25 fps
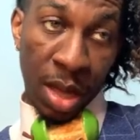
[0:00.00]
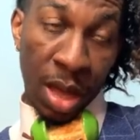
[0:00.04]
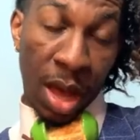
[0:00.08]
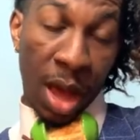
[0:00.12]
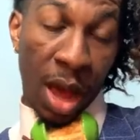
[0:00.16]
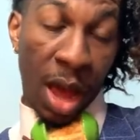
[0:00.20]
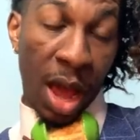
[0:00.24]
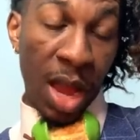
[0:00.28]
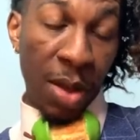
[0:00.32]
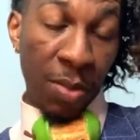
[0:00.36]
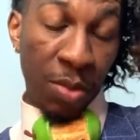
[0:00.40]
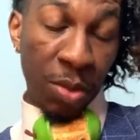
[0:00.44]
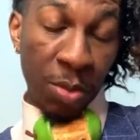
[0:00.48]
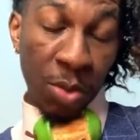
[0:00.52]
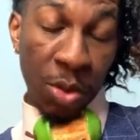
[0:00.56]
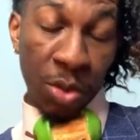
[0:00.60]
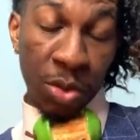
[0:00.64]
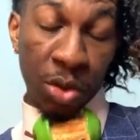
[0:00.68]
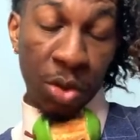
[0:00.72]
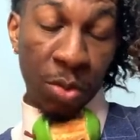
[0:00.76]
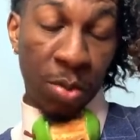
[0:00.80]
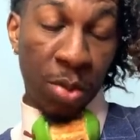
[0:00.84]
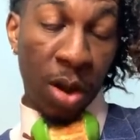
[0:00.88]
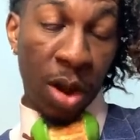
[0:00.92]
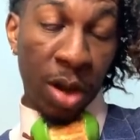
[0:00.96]
I ain't promoting
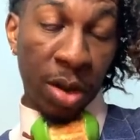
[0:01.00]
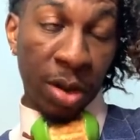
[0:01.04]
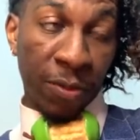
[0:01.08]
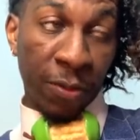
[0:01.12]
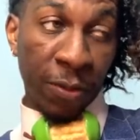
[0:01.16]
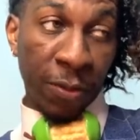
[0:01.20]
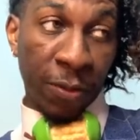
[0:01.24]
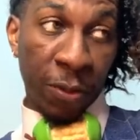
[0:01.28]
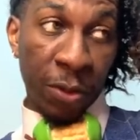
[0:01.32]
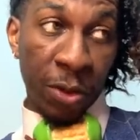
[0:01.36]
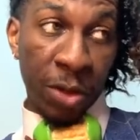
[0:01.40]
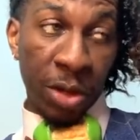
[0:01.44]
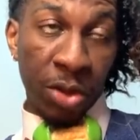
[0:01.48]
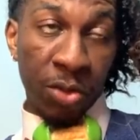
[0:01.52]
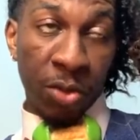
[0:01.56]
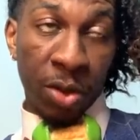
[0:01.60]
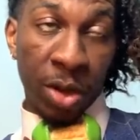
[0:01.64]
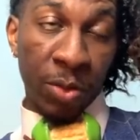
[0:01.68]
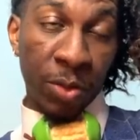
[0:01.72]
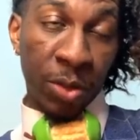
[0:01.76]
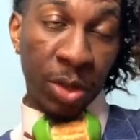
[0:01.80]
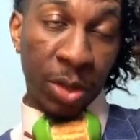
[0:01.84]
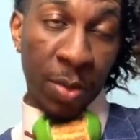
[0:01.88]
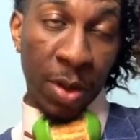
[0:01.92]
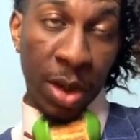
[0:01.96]
your product for free. You
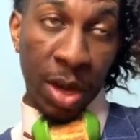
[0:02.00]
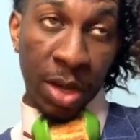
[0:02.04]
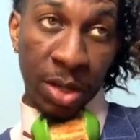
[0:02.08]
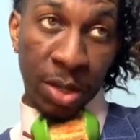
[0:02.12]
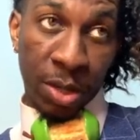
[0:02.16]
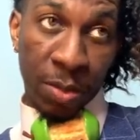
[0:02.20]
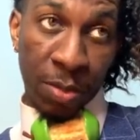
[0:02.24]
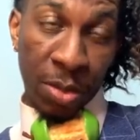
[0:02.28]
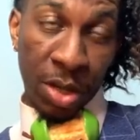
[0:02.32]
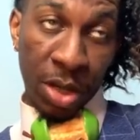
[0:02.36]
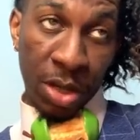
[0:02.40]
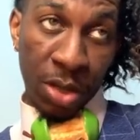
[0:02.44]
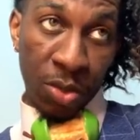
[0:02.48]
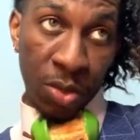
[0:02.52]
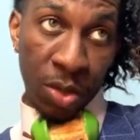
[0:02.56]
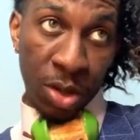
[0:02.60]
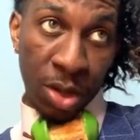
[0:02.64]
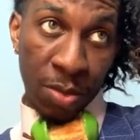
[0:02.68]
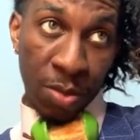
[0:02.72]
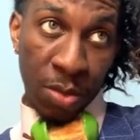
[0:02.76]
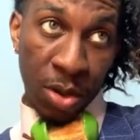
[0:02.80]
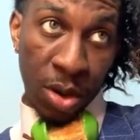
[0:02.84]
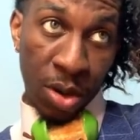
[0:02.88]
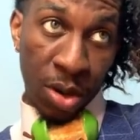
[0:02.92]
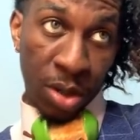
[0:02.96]
ain't responding to me. You hit the
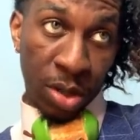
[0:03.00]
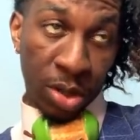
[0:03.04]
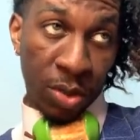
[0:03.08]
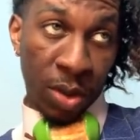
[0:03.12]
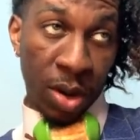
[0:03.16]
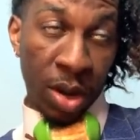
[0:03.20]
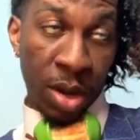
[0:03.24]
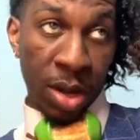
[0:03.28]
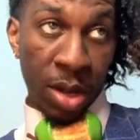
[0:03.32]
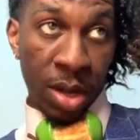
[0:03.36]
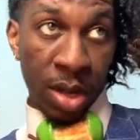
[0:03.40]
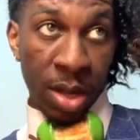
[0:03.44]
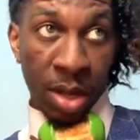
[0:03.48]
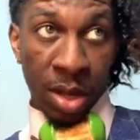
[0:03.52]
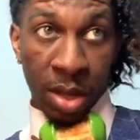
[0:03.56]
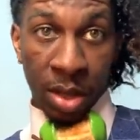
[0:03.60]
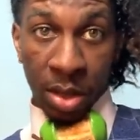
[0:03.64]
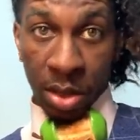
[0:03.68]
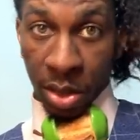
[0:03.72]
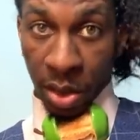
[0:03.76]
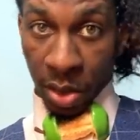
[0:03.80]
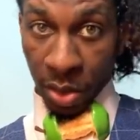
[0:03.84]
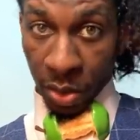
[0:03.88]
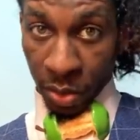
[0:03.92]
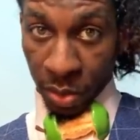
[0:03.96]
bars, right?
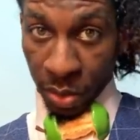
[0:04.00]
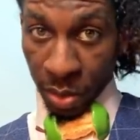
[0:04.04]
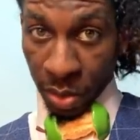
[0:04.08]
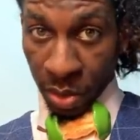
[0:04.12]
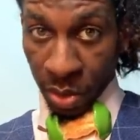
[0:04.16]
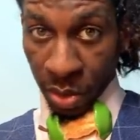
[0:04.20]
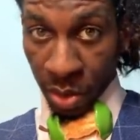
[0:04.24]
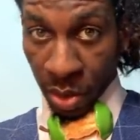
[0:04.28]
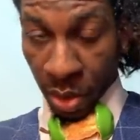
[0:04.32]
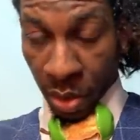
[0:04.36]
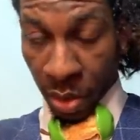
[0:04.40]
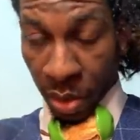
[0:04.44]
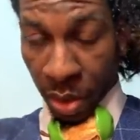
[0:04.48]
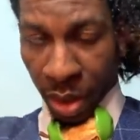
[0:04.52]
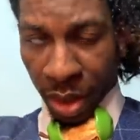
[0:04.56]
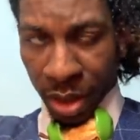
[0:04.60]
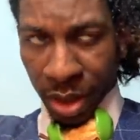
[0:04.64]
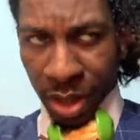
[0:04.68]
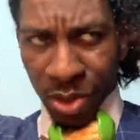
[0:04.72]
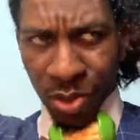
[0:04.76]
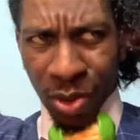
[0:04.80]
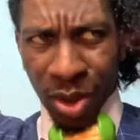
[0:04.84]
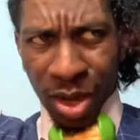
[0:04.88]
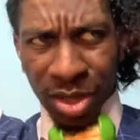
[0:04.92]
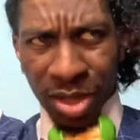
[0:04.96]
So, you know, like
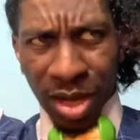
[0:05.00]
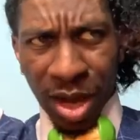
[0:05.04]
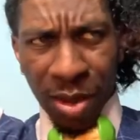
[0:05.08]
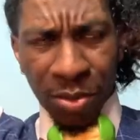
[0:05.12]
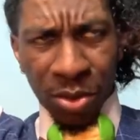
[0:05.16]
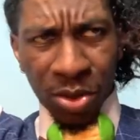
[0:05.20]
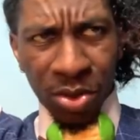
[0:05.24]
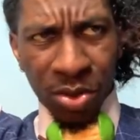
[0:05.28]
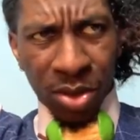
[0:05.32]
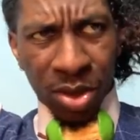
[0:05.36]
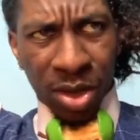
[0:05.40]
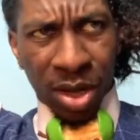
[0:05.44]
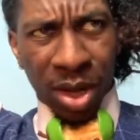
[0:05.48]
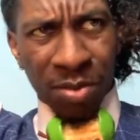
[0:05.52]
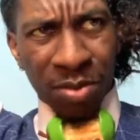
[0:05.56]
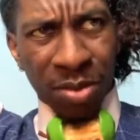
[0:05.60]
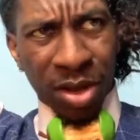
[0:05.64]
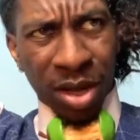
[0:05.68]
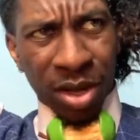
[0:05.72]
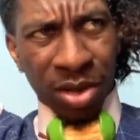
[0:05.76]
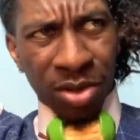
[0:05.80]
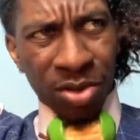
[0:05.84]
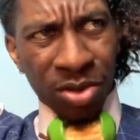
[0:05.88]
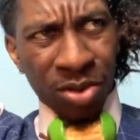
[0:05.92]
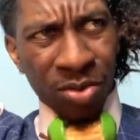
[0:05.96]
that's why I stopped doing that. I'm
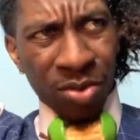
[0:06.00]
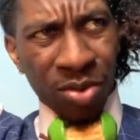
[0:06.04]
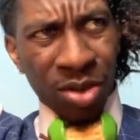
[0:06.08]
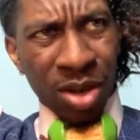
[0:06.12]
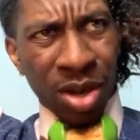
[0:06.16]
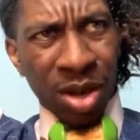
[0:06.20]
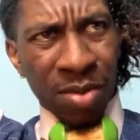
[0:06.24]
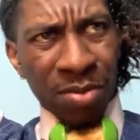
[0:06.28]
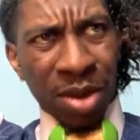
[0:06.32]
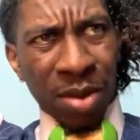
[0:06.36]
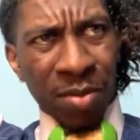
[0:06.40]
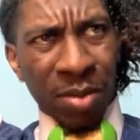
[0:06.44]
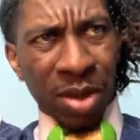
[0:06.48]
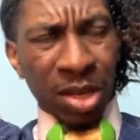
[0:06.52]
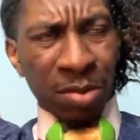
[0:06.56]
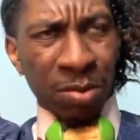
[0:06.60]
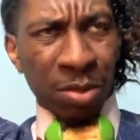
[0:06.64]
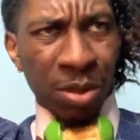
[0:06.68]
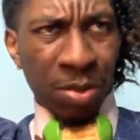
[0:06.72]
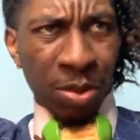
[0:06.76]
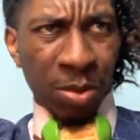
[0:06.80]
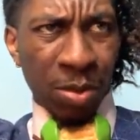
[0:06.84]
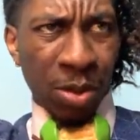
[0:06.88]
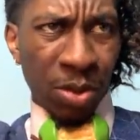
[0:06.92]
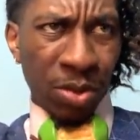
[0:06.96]
like, you know what? I'm not about to be
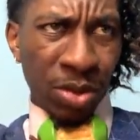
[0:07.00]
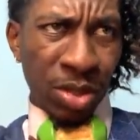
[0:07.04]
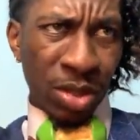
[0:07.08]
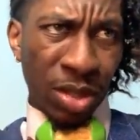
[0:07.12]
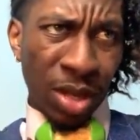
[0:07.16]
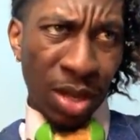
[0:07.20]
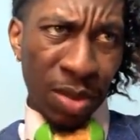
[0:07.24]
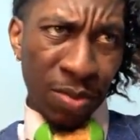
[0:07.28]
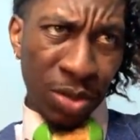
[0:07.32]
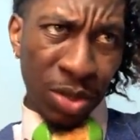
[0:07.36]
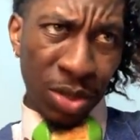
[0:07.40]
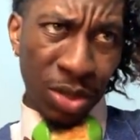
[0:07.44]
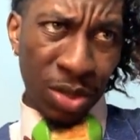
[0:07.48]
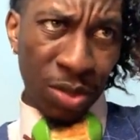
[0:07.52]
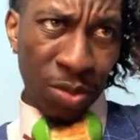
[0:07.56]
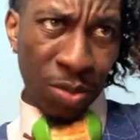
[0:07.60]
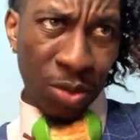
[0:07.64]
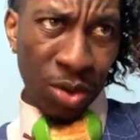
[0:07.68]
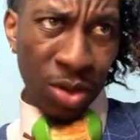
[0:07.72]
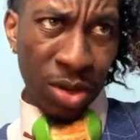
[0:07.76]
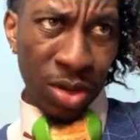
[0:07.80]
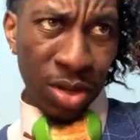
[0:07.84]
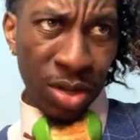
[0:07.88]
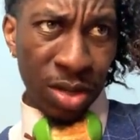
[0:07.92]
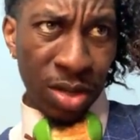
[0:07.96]
promoting these companies no
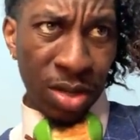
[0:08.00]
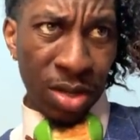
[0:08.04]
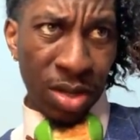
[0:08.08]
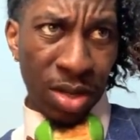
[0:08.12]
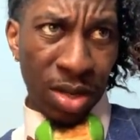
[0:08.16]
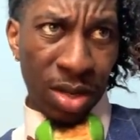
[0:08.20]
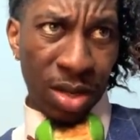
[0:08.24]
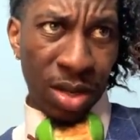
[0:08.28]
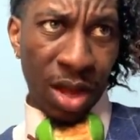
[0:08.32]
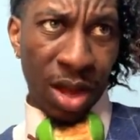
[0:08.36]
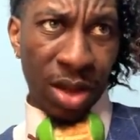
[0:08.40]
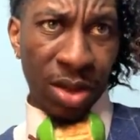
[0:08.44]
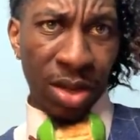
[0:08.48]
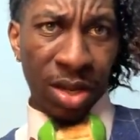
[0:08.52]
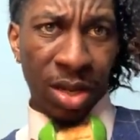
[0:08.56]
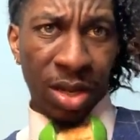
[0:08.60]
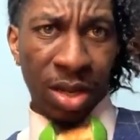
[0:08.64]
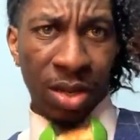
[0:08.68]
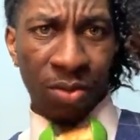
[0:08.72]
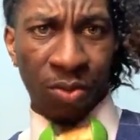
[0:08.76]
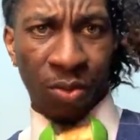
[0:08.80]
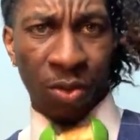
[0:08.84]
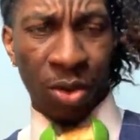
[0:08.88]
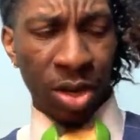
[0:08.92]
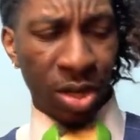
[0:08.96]
more. They're out here
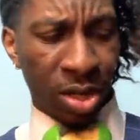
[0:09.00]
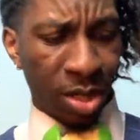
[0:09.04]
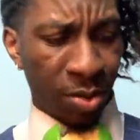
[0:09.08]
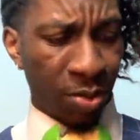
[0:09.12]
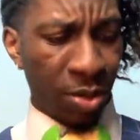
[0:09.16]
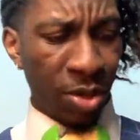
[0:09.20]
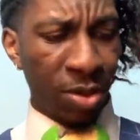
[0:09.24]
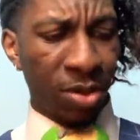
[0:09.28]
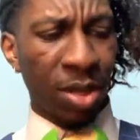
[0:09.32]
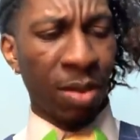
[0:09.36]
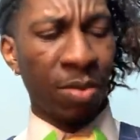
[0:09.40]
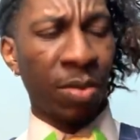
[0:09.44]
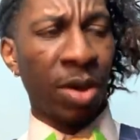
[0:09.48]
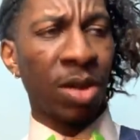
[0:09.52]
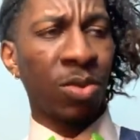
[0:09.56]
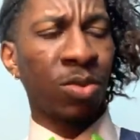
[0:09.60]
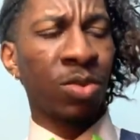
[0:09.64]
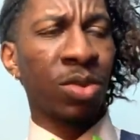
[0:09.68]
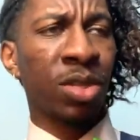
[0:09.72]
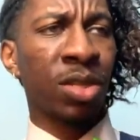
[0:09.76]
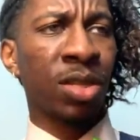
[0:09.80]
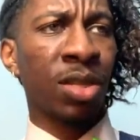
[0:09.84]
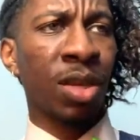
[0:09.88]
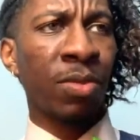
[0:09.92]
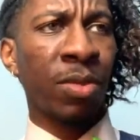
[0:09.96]
getting rich. Somebody
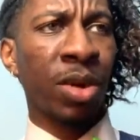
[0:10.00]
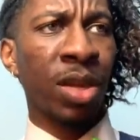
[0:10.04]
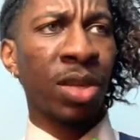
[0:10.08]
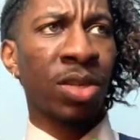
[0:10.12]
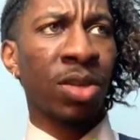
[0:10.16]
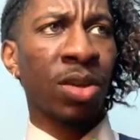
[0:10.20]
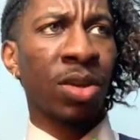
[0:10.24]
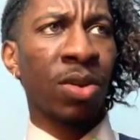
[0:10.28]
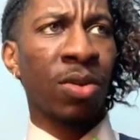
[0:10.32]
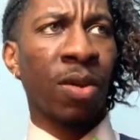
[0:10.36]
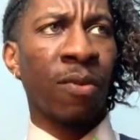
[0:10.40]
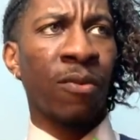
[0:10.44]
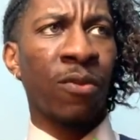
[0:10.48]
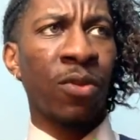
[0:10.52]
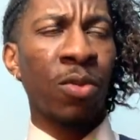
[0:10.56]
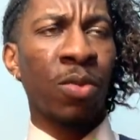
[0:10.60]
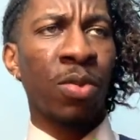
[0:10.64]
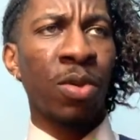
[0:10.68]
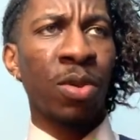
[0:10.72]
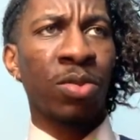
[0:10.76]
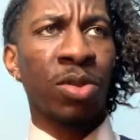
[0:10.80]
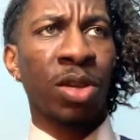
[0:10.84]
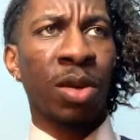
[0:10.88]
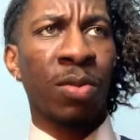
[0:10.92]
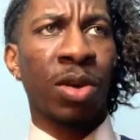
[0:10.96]
somebody told a few
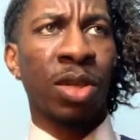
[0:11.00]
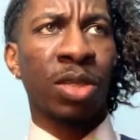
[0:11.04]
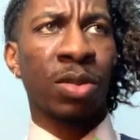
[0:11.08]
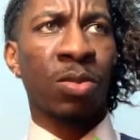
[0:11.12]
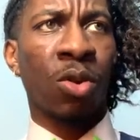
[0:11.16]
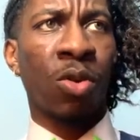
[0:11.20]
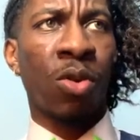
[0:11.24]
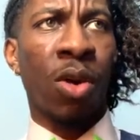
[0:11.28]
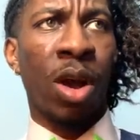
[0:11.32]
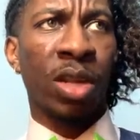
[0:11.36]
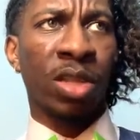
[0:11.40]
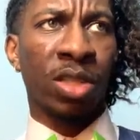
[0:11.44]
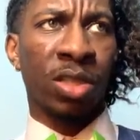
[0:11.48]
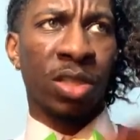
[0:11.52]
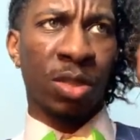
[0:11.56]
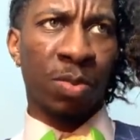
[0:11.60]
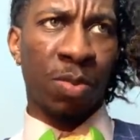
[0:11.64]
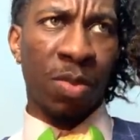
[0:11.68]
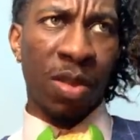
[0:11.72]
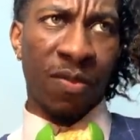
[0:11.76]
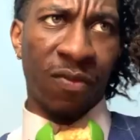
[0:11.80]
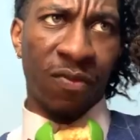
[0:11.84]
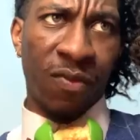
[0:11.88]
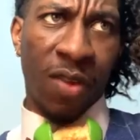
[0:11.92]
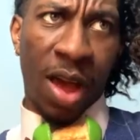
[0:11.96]
people talking about, oh, I done
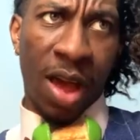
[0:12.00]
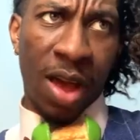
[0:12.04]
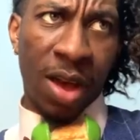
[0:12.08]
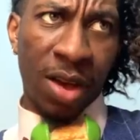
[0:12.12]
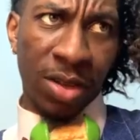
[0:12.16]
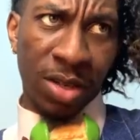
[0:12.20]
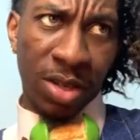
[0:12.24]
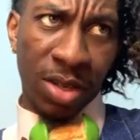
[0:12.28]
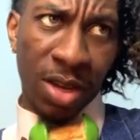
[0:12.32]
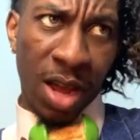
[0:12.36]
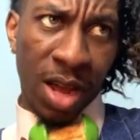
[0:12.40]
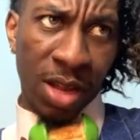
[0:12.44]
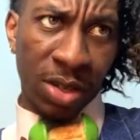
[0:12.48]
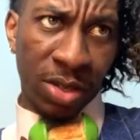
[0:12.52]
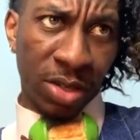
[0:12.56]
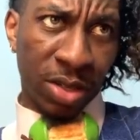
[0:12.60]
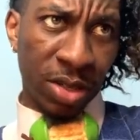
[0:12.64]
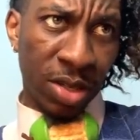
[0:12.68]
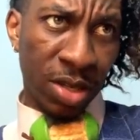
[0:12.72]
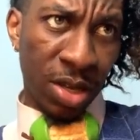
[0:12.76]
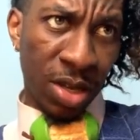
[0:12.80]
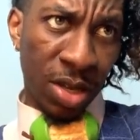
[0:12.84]
spent five hundred dollars